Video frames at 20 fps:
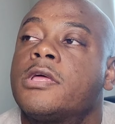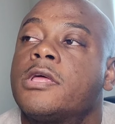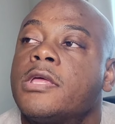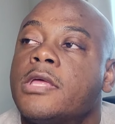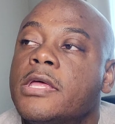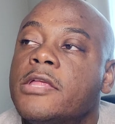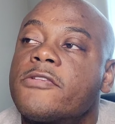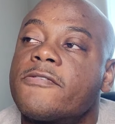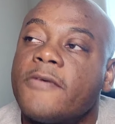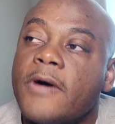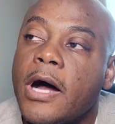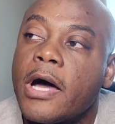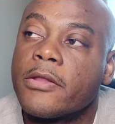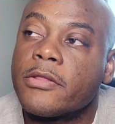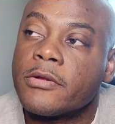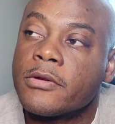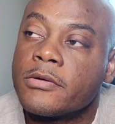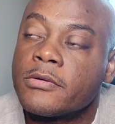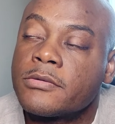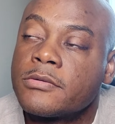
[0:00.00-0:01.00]
his
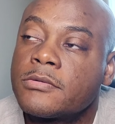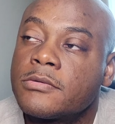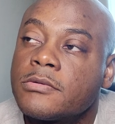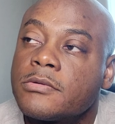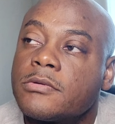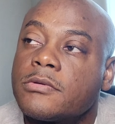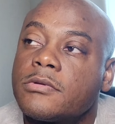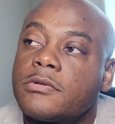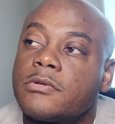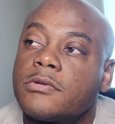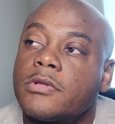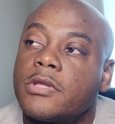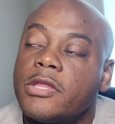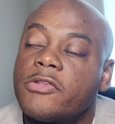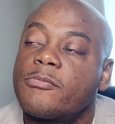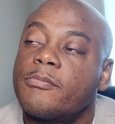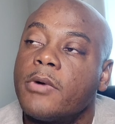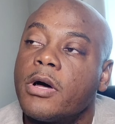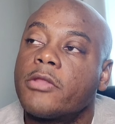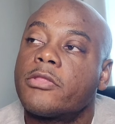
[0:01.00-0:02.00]
father,
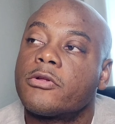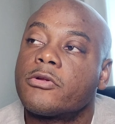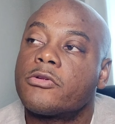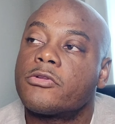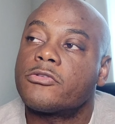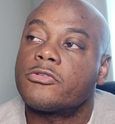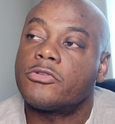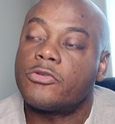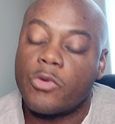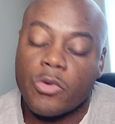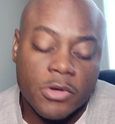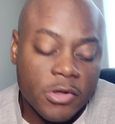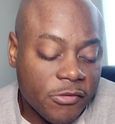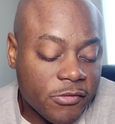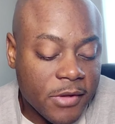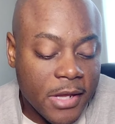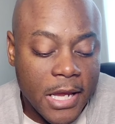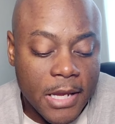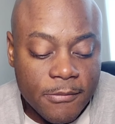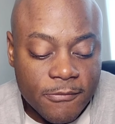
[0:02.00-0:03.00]
his mother doing the
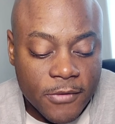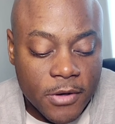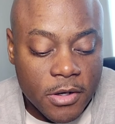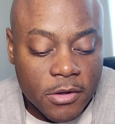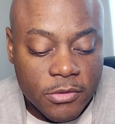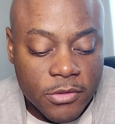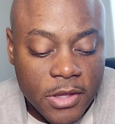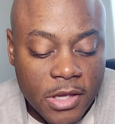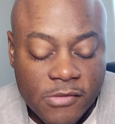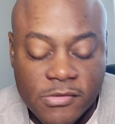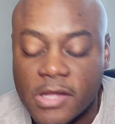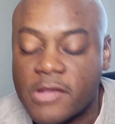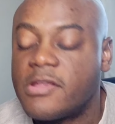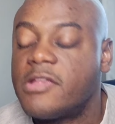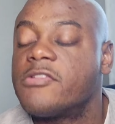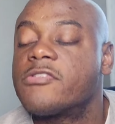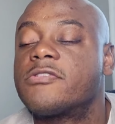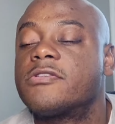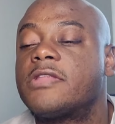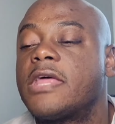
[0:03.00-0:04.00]
same very things that
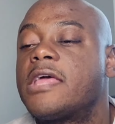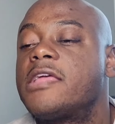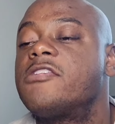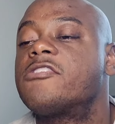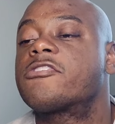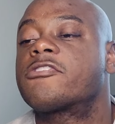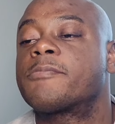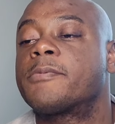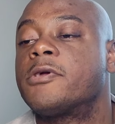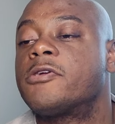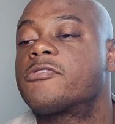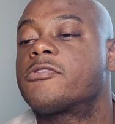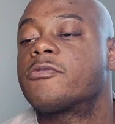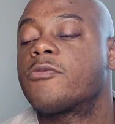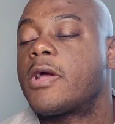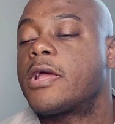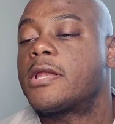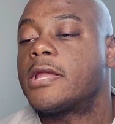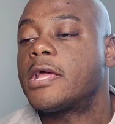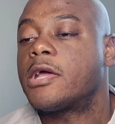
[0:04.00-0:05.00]
he's
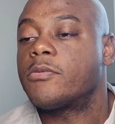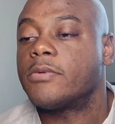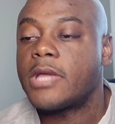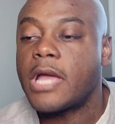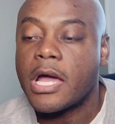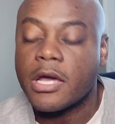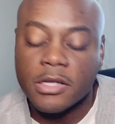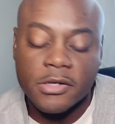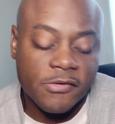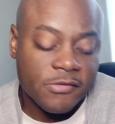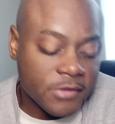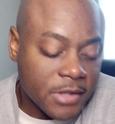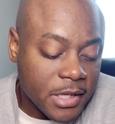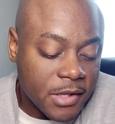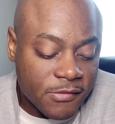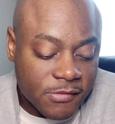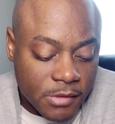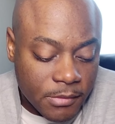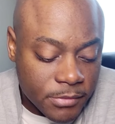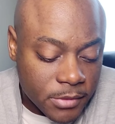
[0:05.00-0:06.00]
experiencing right now. We got to
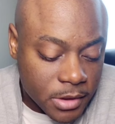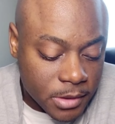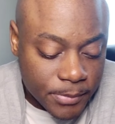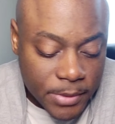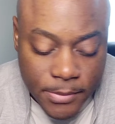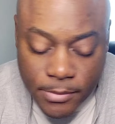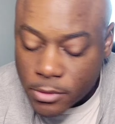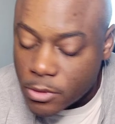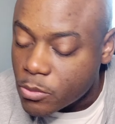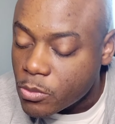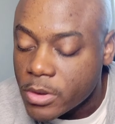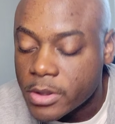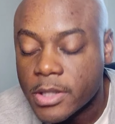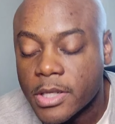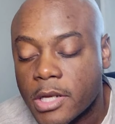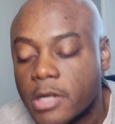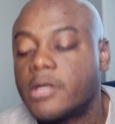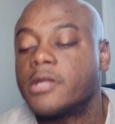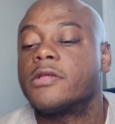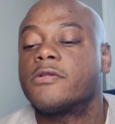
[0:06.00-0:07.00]
understand something, and people don't want to
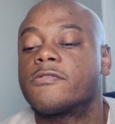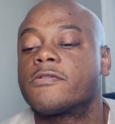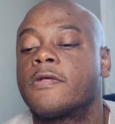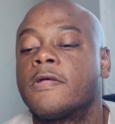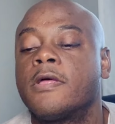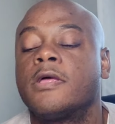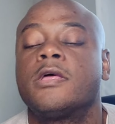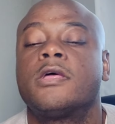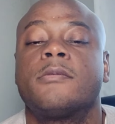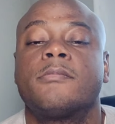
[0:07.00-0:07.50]
hear this.